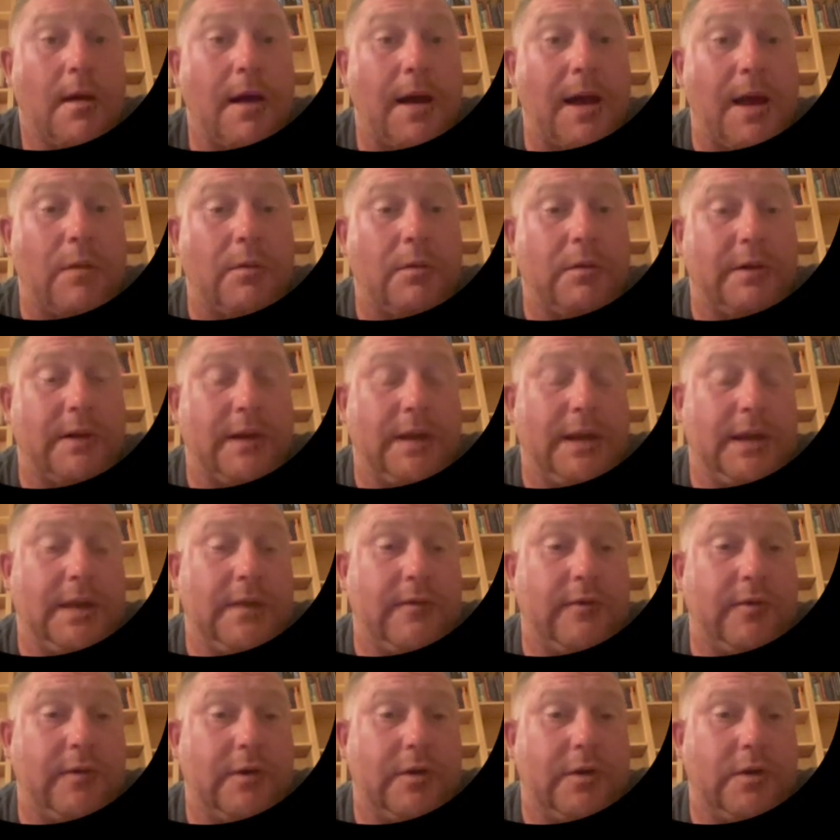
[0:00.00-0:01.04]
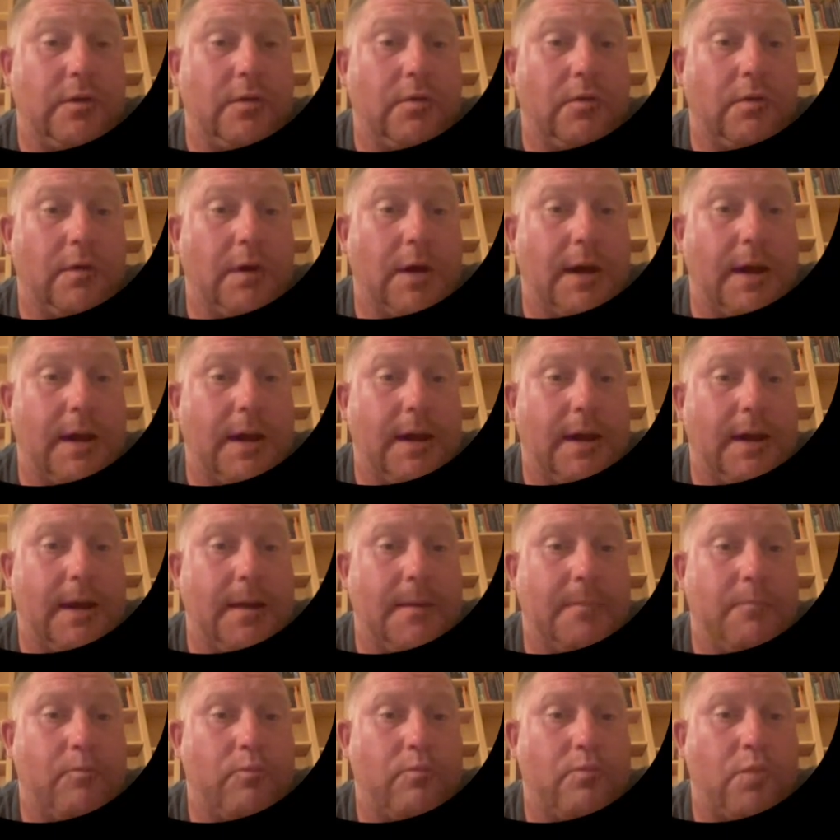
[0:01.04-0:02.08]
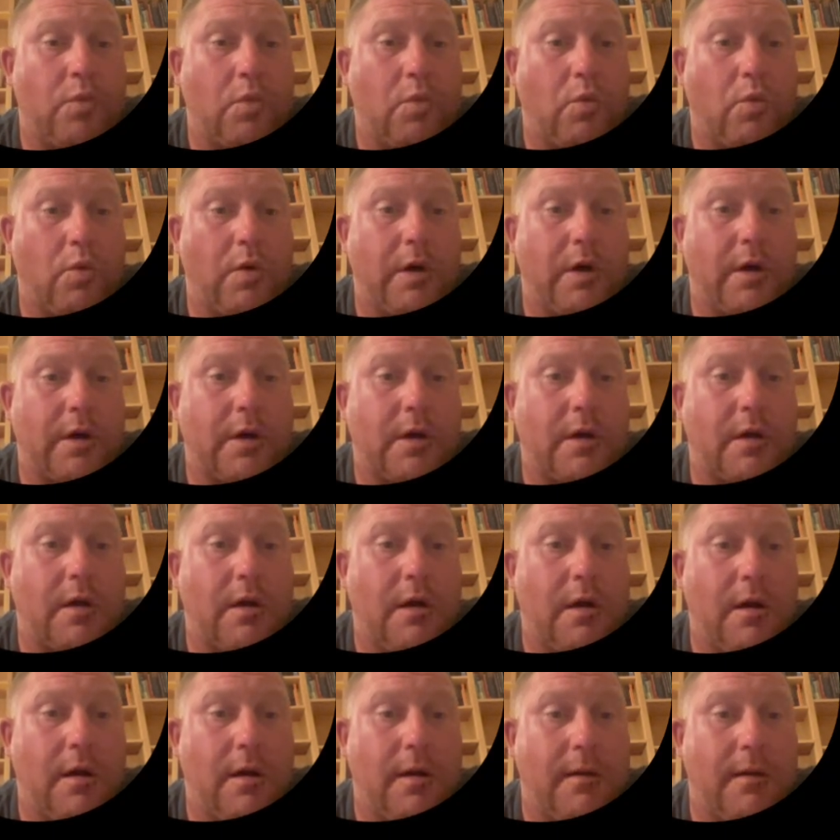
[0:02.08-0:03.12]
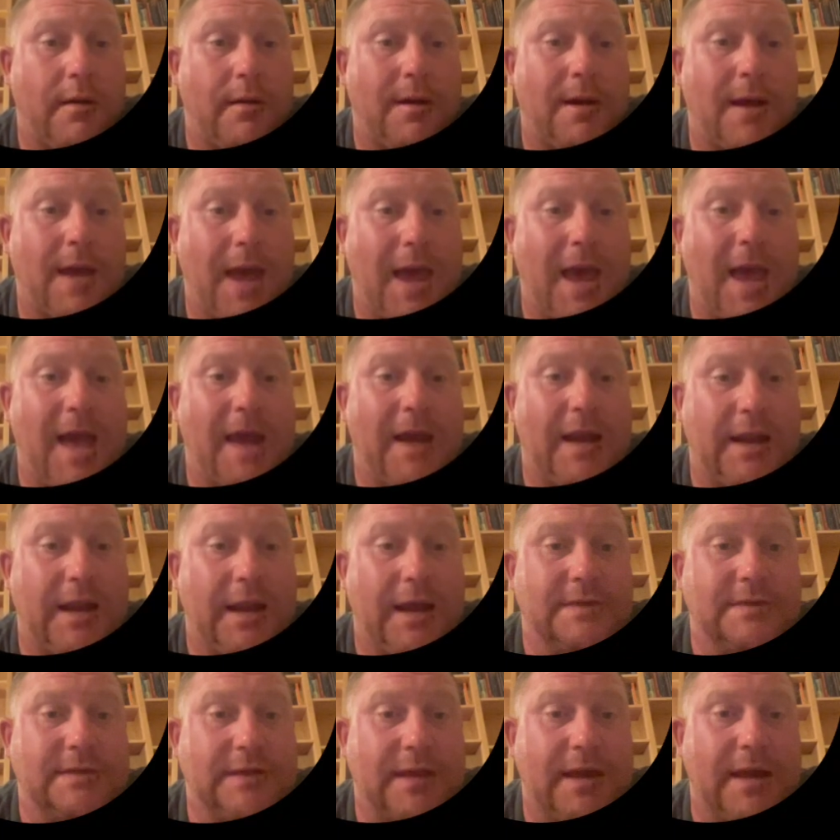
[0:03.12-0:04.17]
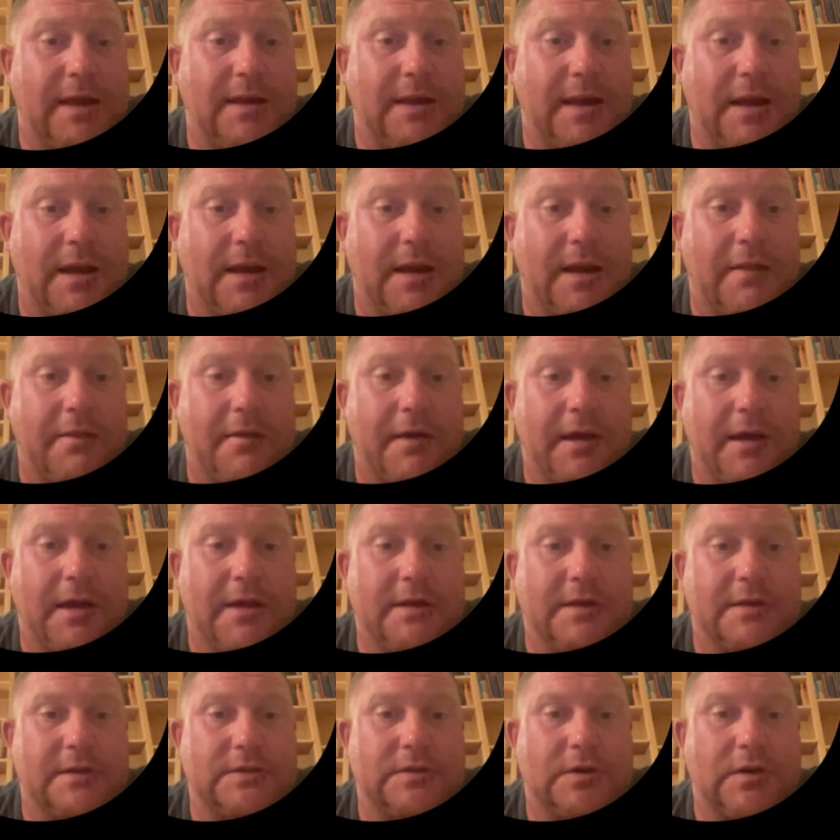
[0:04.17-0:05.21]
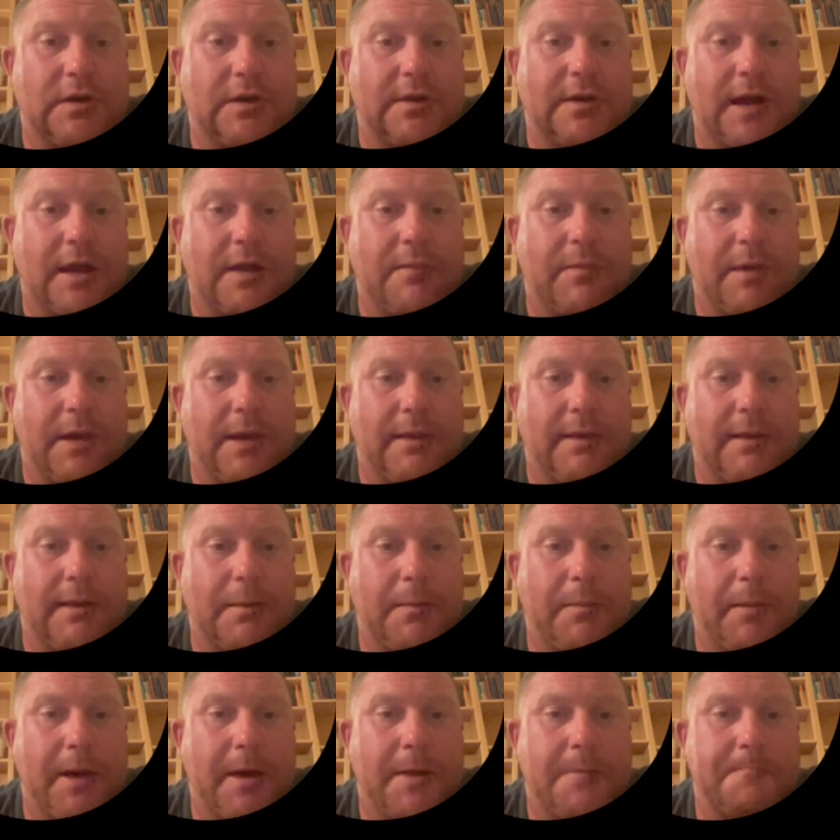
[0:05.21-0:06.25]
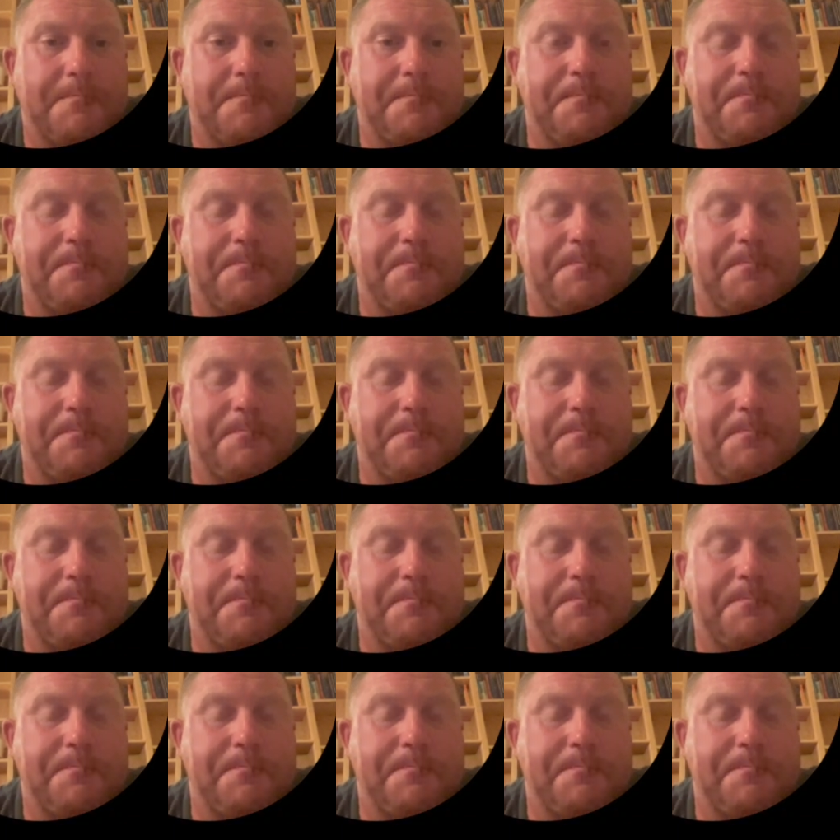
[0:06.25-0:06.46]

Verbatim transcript: I will need to um, work on analyzing that data. And I think it's going to take me a little bit.